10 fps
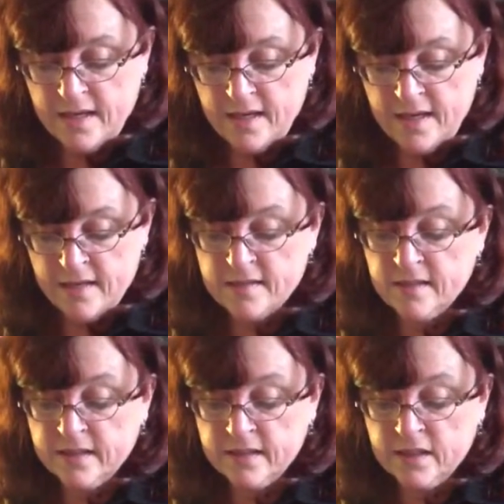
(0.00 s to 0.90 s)
Anna
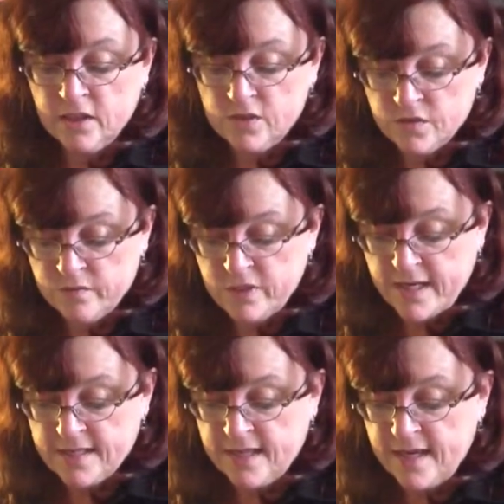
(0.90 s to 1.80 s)
selected clothes from
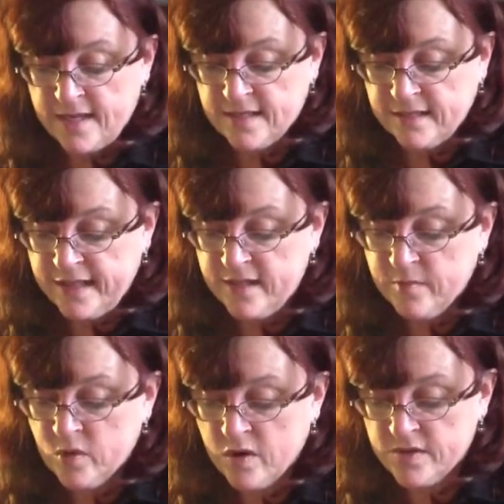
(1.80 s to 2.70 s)
Jack's case and laid them
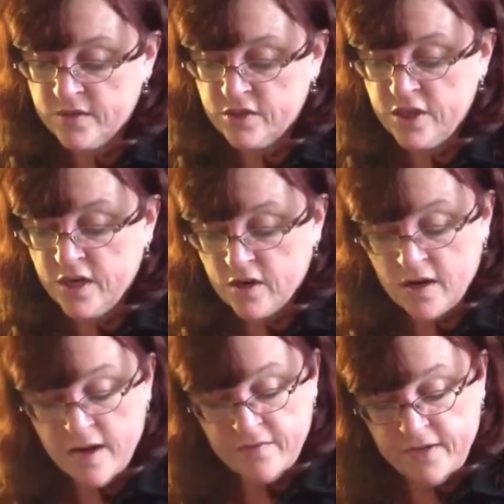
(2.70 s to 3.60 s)
across the chair,
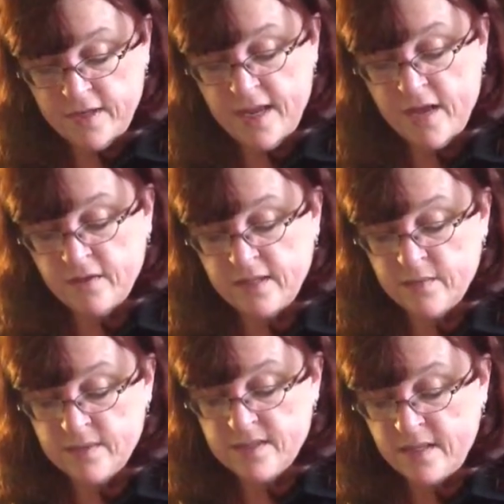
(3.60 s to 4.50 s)
confident now that they
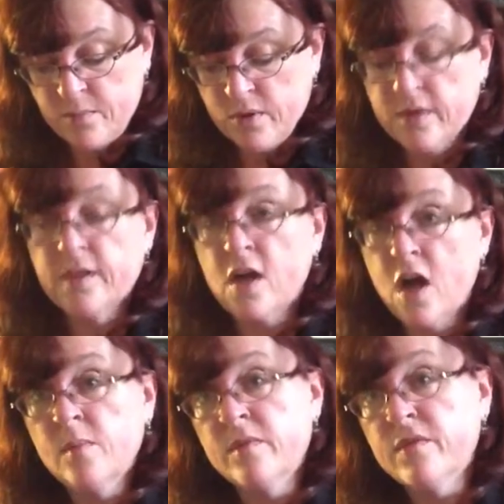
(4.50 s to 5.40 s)
would stay put in the
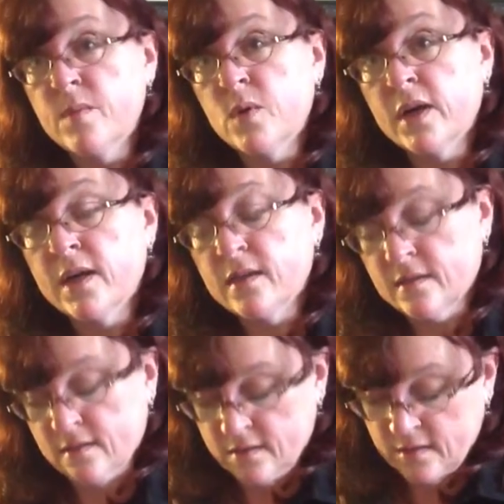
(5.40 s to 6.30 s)
calm of the morning.
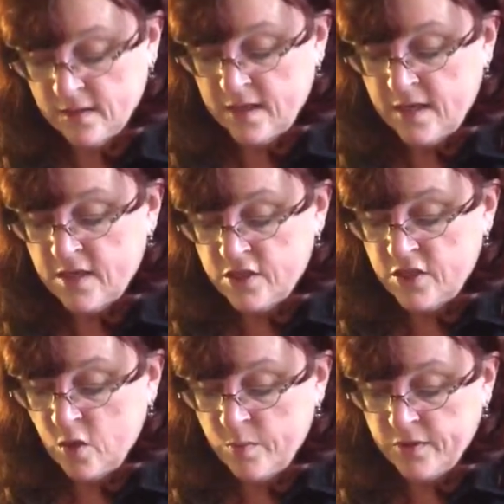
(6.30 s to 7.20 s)
She
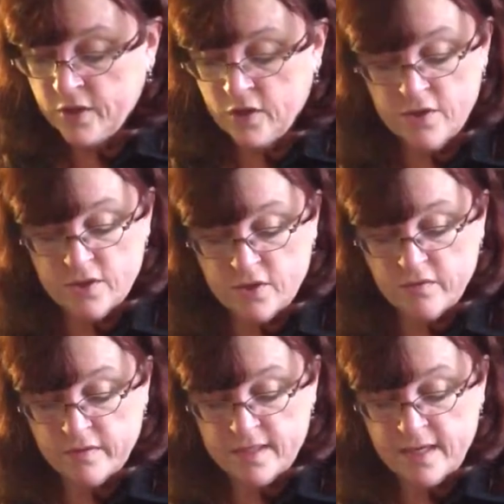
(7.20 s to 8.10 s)
opened the curtains
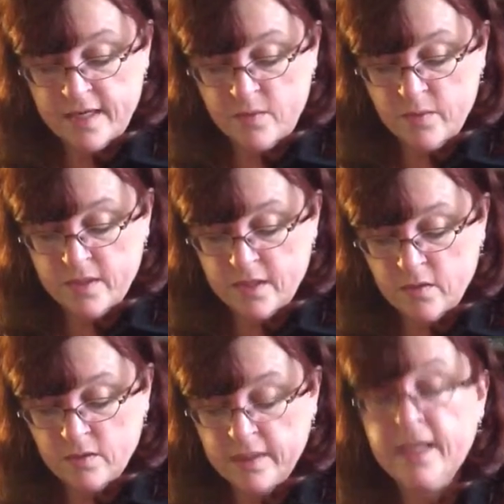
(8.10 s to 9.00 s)
over the tiny
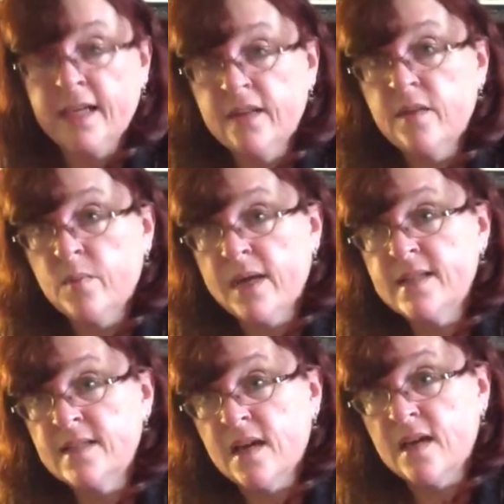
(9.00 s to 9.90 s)
window, letting in the
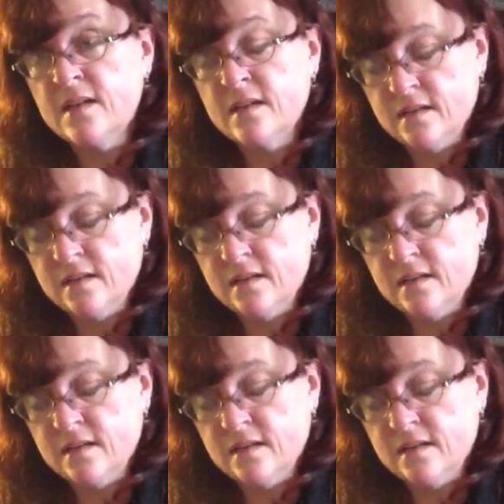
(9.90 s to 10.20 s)
bright sun.